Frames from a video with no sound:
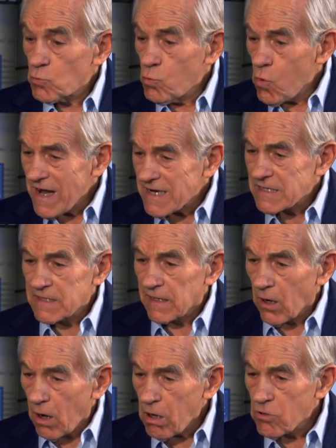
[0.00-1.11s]
wasting
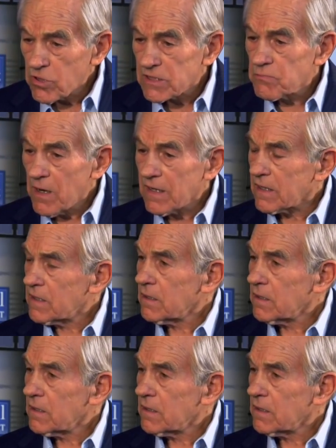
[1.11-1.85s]
all this money and